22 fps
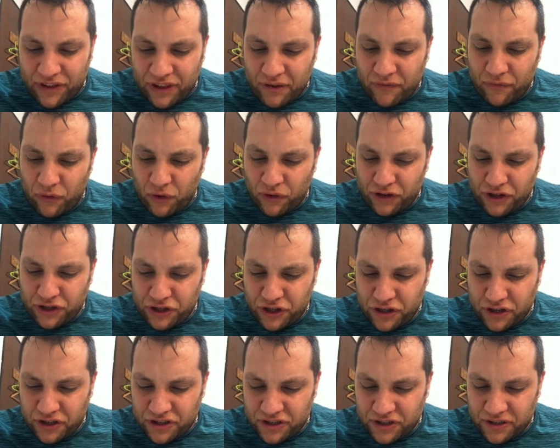for the
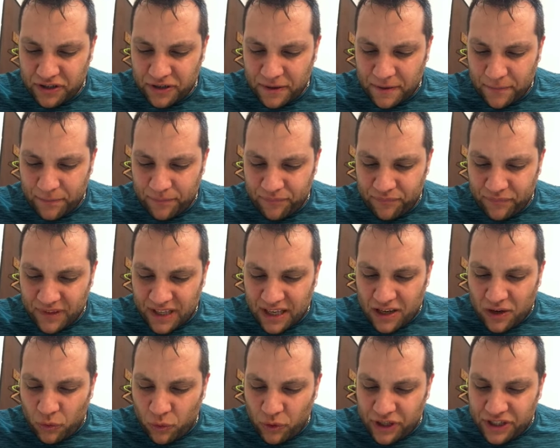church,
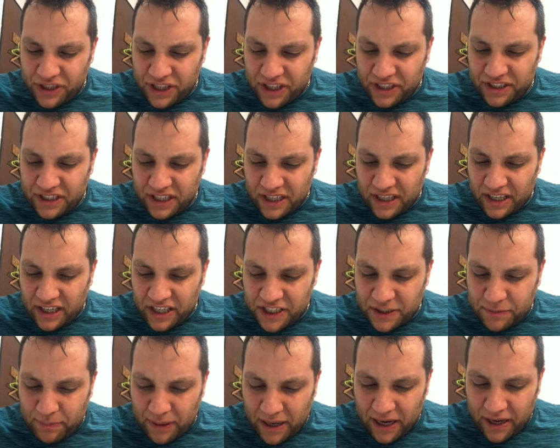which is His
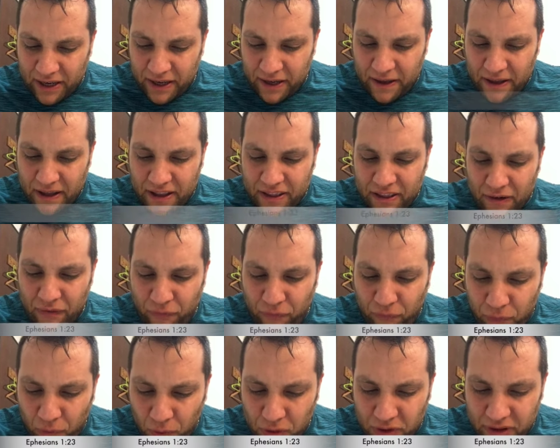body, the
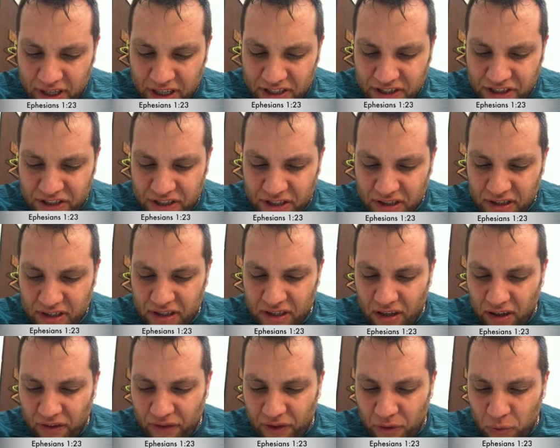fullness
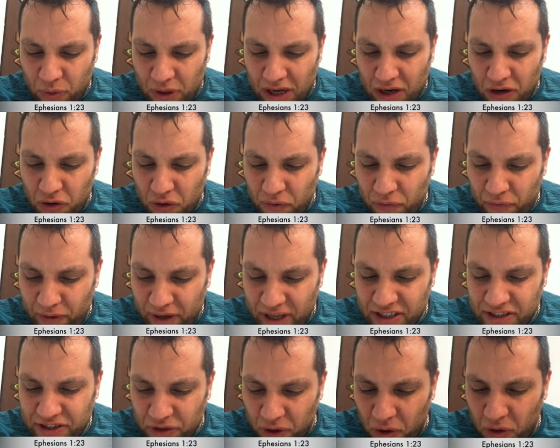of the one who
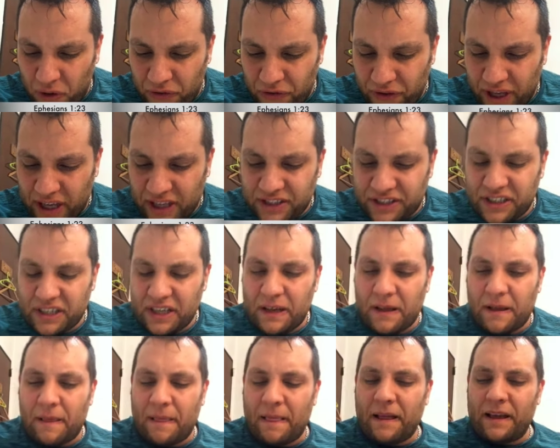fills all things
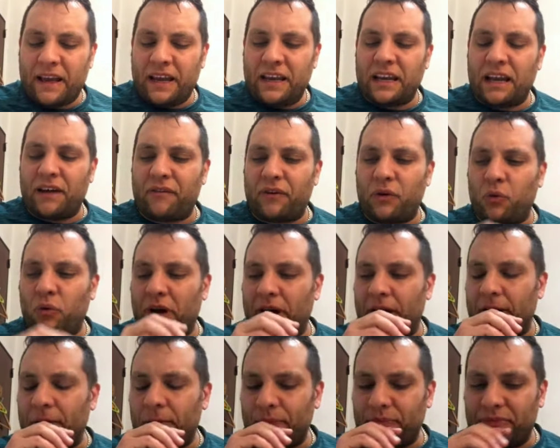in every
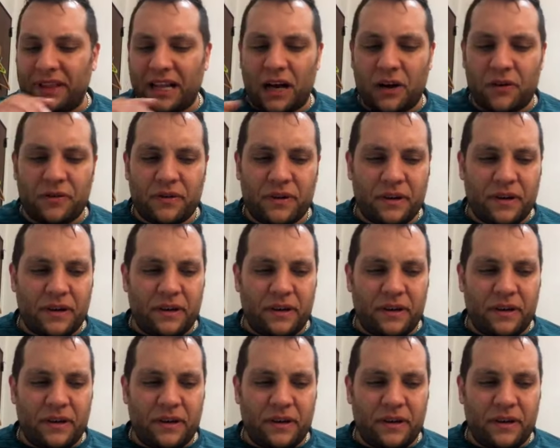way. Now,